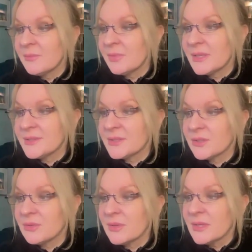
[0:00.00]
please
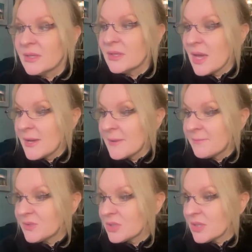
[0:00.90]
do
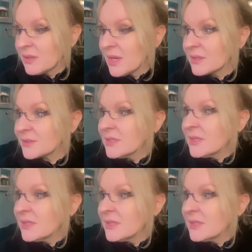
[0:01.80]
share that.